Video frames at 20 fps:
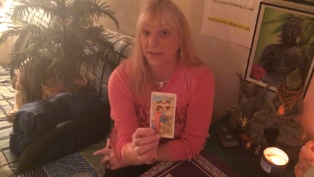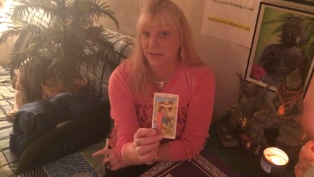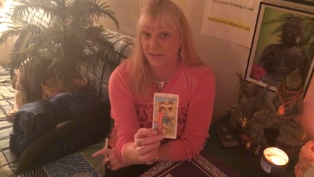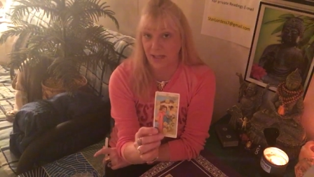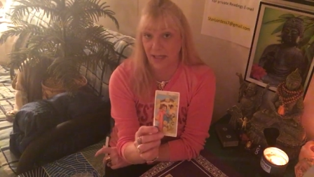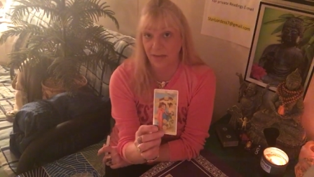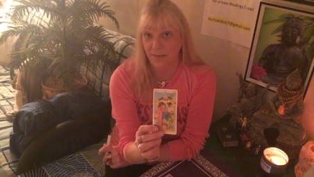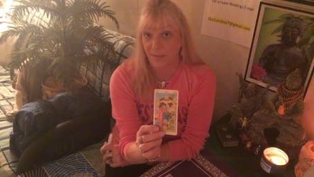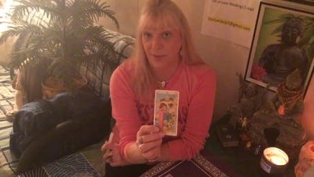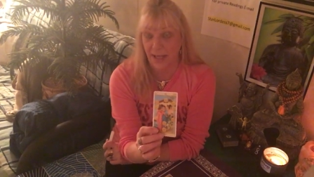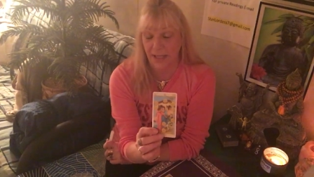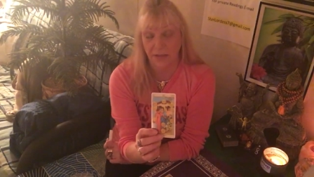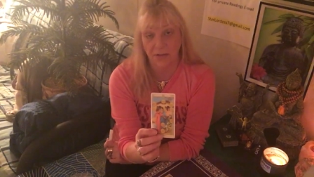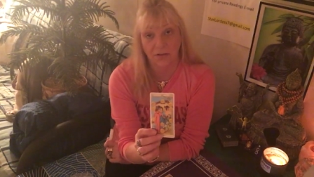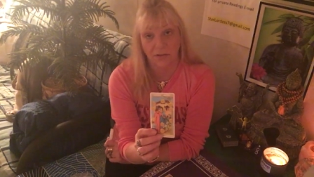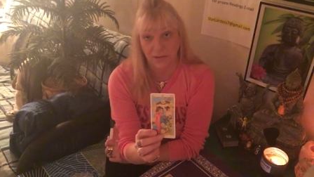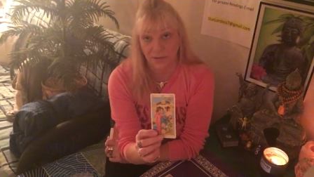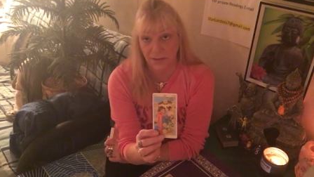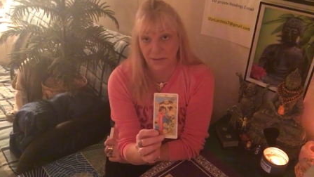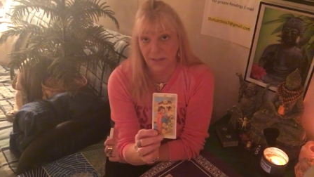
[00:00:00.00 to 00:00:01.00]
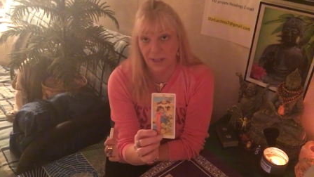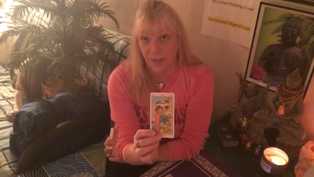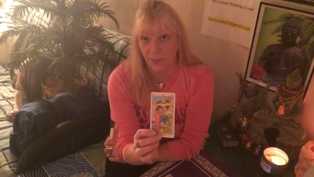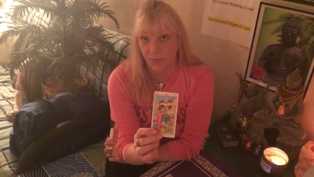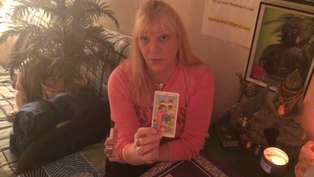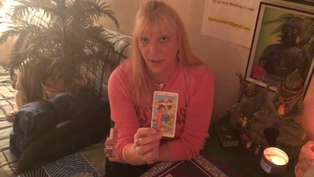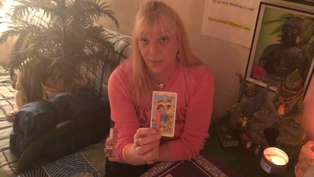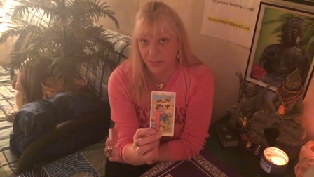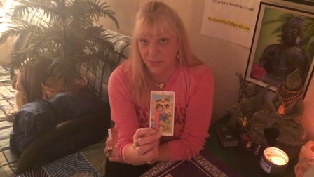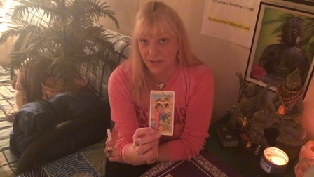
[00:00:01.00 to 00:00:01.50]
the Ten of Pentacles in the
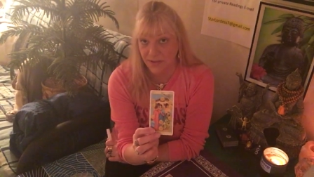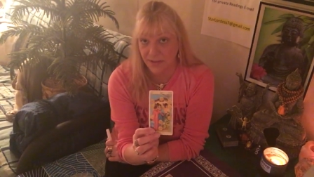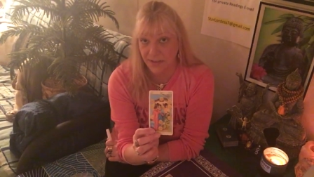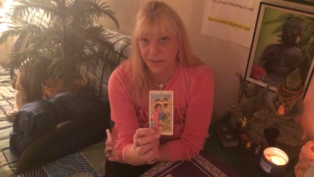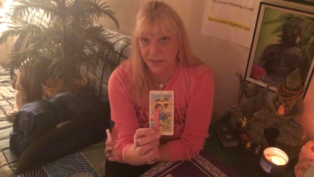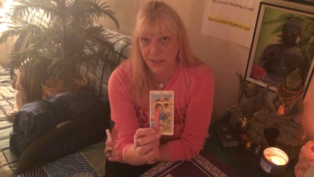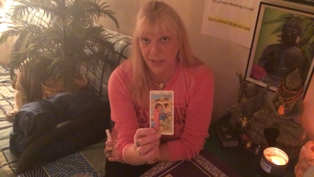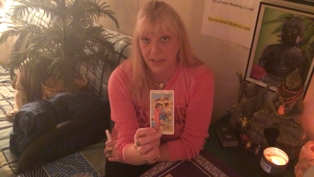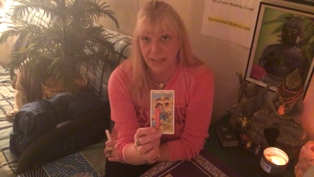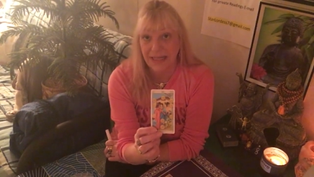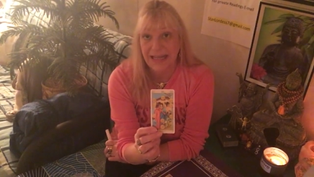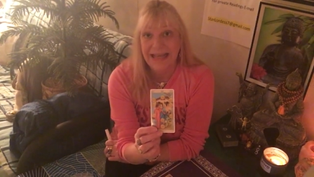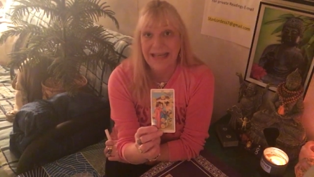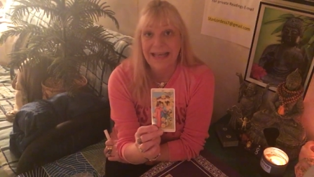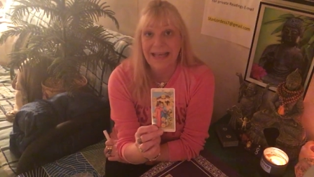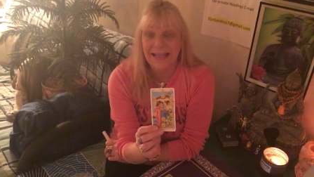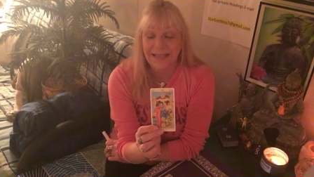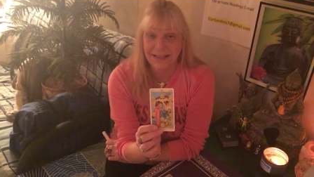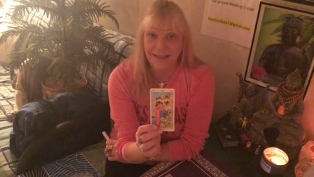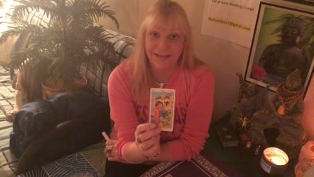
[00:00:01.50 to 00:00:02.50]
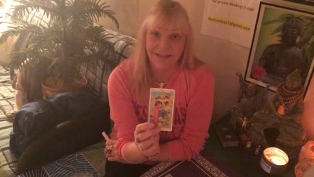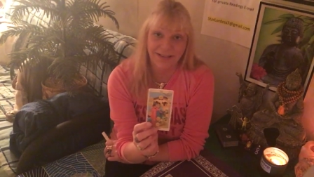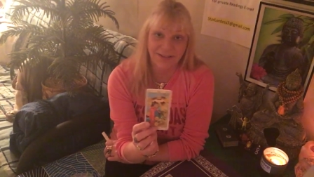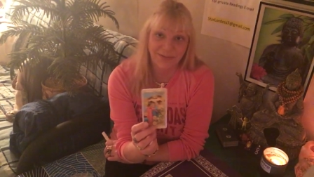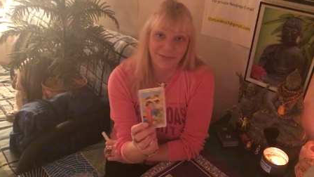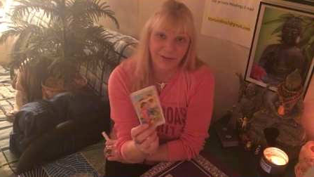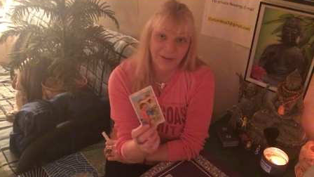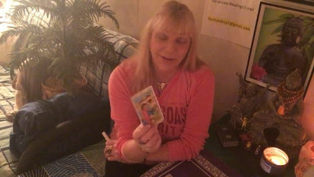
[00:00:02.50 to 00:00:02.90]
upright position. This is